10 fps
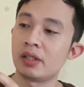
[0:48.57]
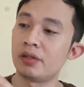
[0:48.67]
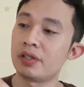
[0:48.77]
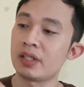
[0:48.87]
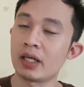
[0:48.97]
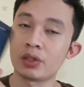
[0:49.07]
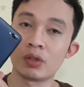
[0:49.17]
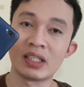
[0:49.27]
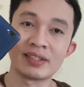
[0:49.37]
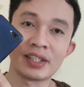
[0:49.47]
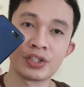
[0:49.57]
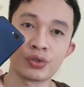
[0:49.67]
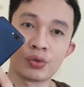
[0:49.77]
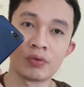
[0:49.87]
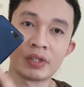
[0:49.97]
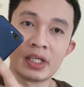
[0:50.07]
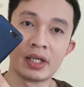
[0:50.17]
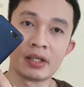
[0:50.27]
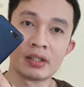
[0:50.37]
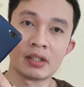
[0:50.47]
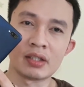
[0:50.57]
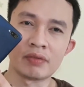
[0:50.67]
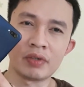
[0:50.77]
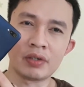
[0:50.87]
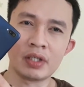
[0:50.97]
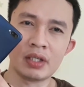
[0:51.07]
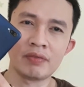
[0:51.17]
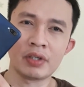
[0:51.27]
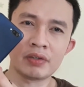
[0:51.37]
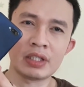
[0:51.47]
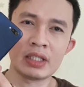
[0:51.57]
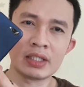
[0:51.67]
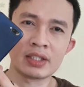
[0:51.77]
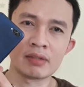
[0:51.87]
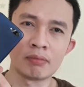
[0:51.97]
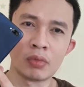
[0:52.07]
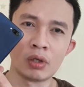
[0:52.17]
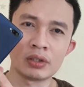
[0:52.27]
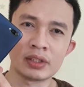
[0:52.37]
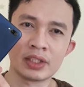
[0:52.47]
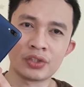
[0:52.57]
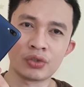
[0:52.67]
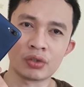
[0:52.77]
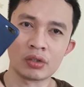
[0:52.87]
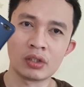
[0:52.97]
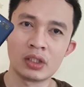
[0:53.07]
There's actually a texture over here, a very small texture